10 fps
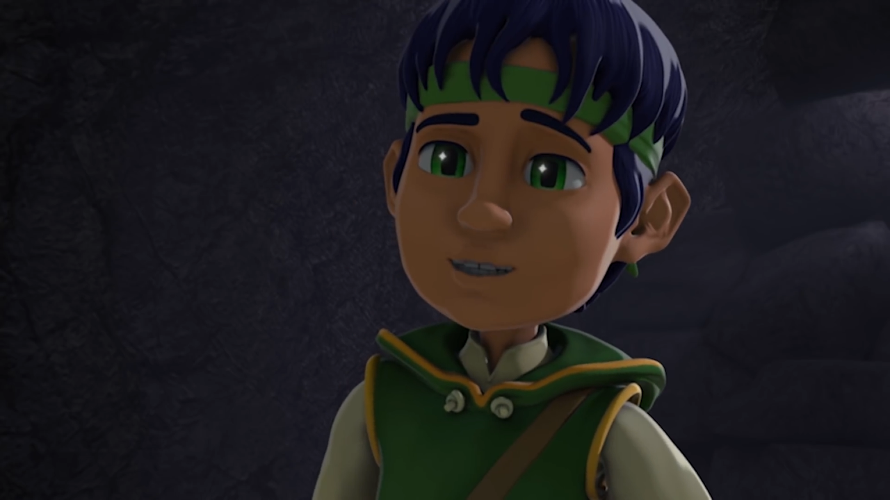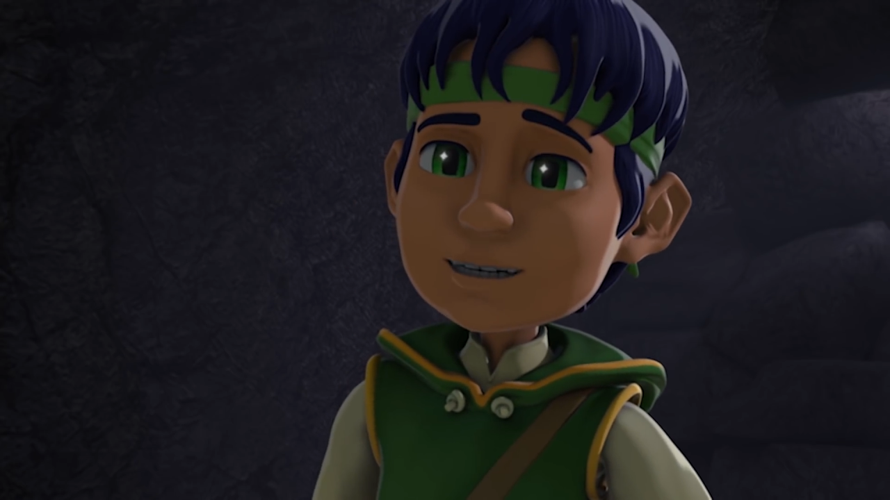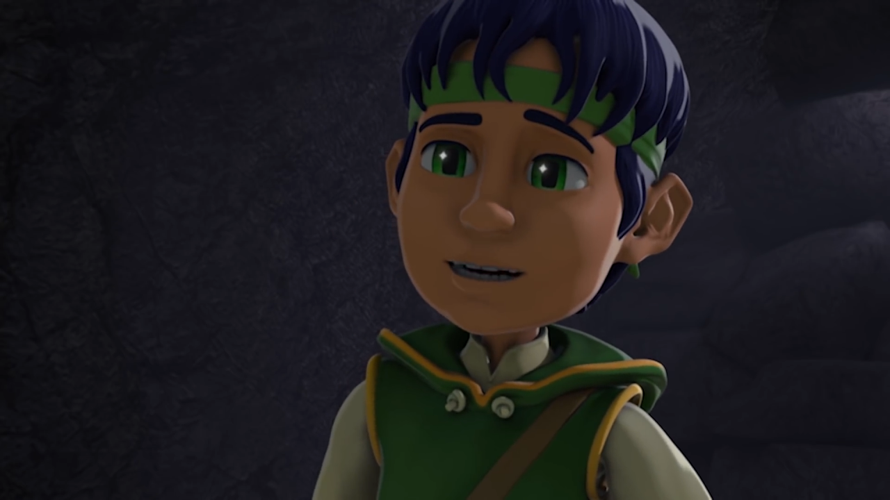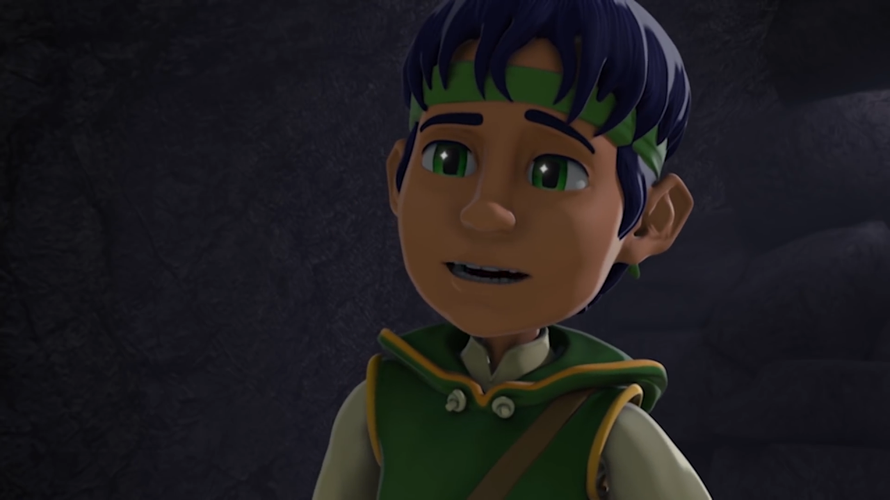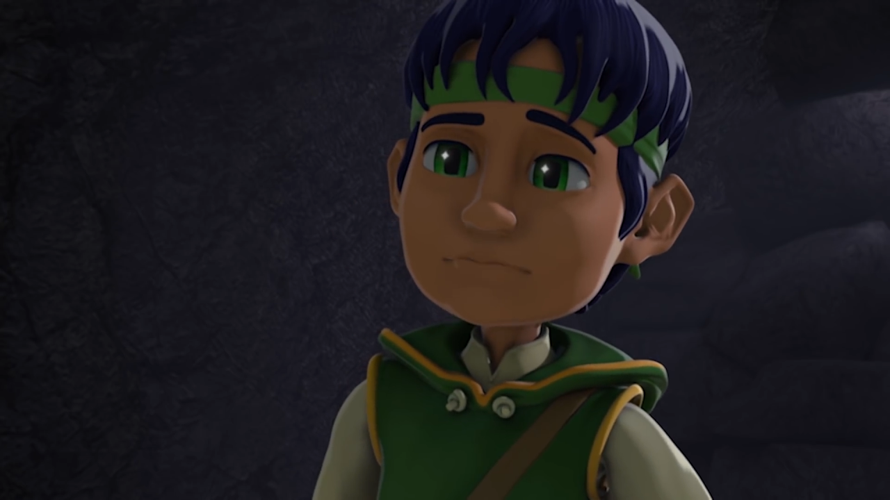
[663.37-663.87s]

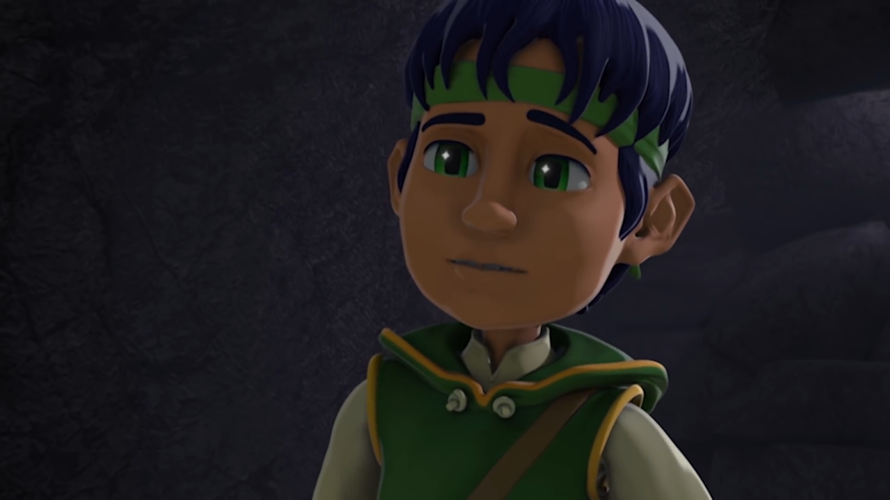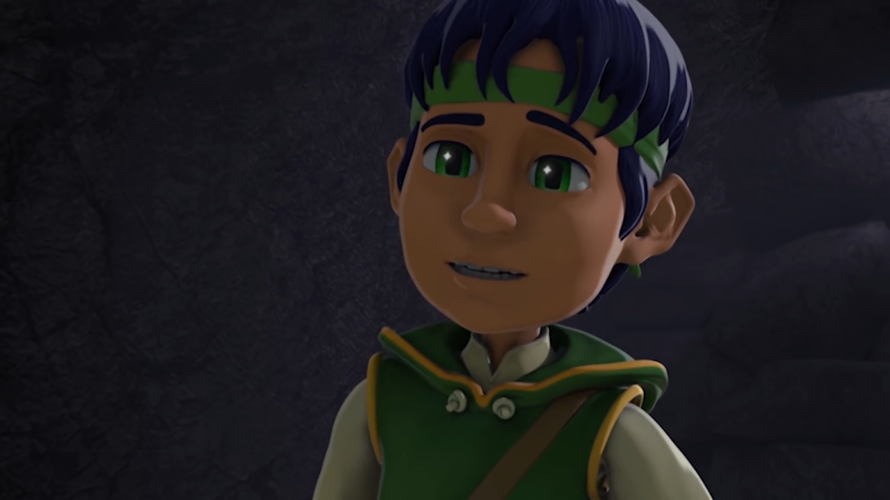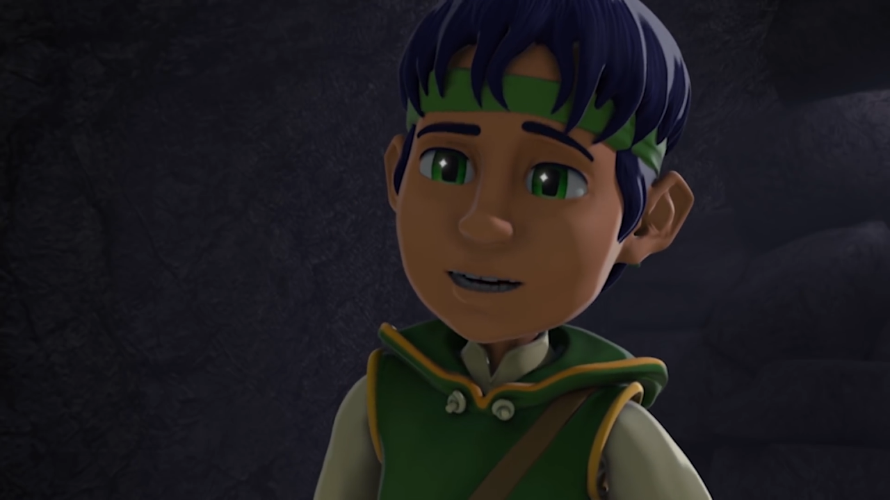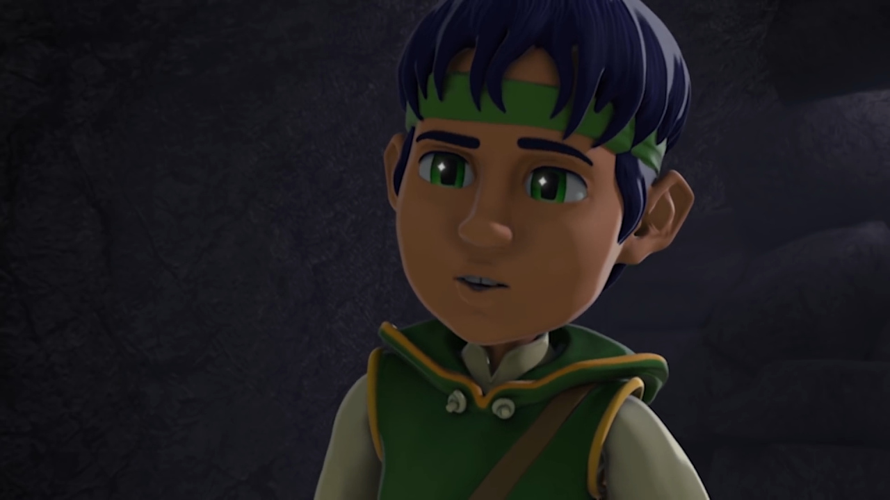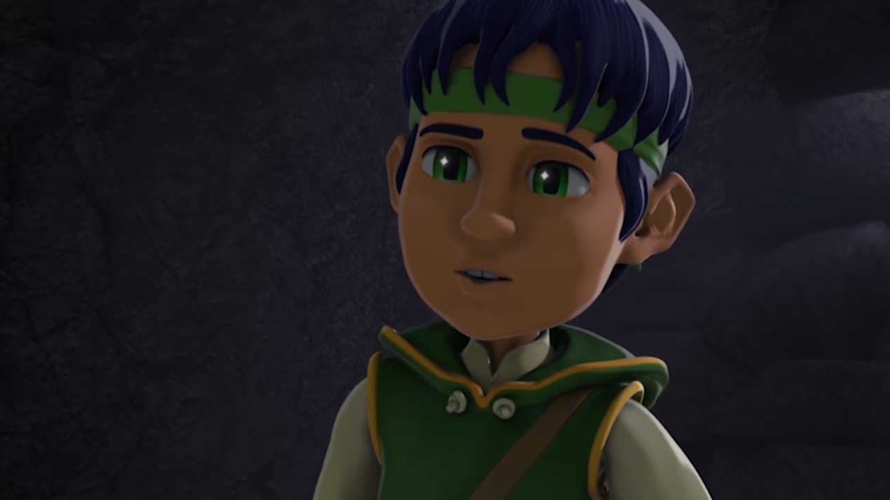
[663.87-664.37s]
we
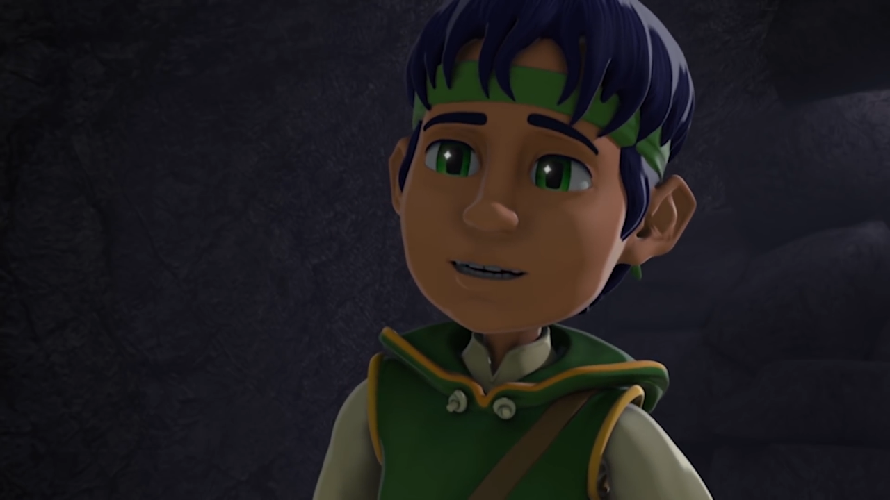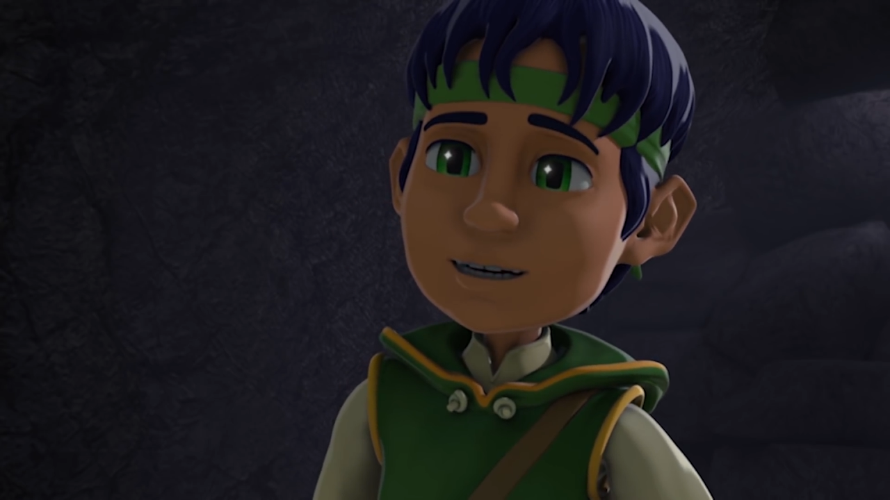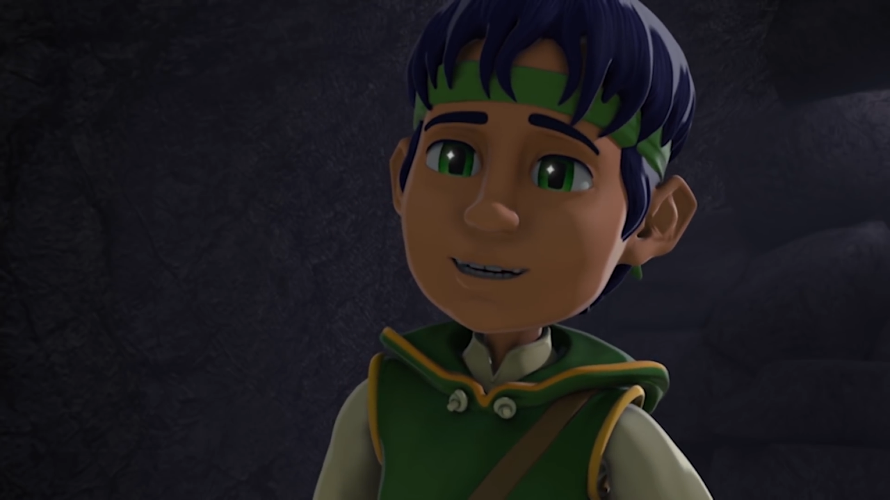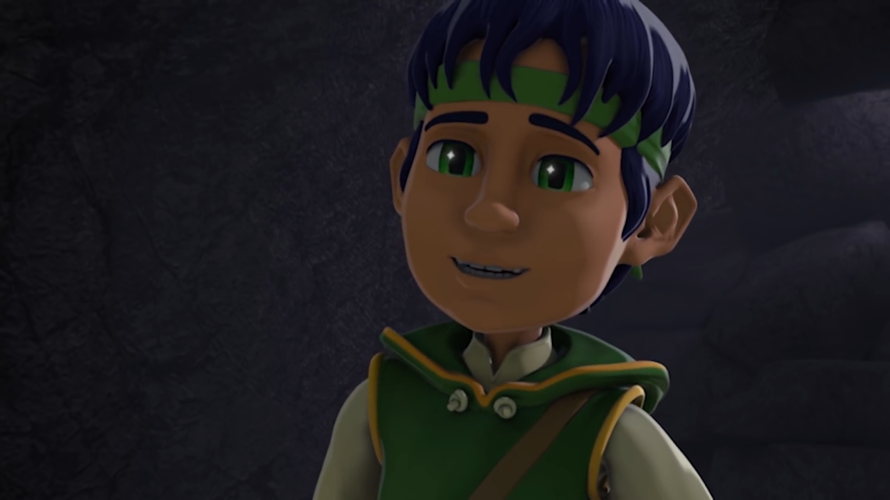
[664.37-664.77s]
keepers do.